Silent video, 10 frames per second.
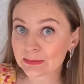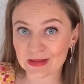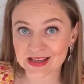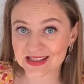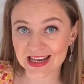
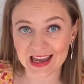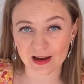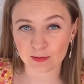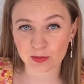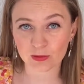messy
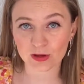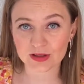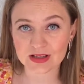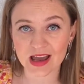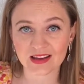
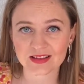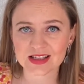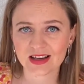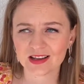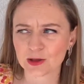airport
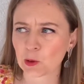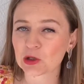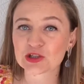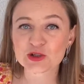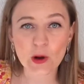and there
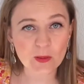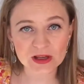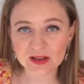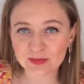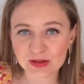were so
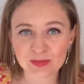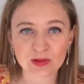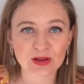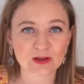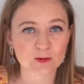many
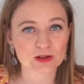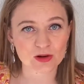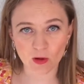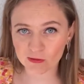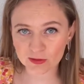people, it was
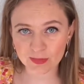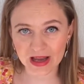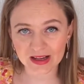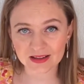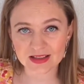
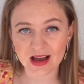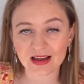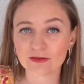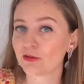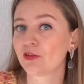overpacked.
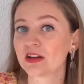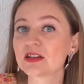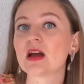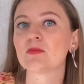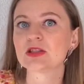I have a friend
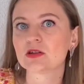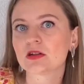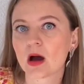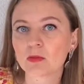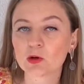in
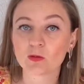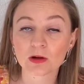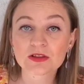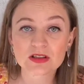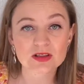Amsterdam who
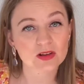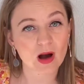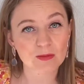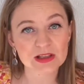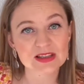wanted to
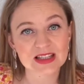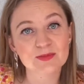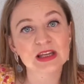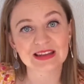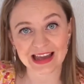come and see
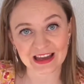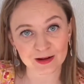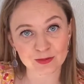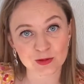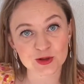me in the
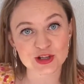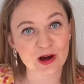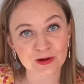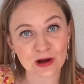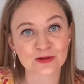airport.
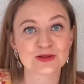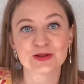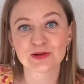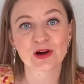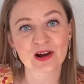Shout out
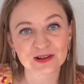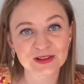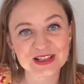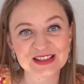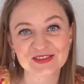to you,
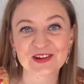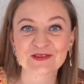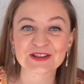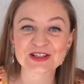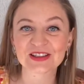Carlos, if you're
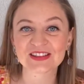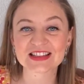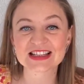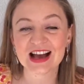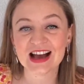watching this.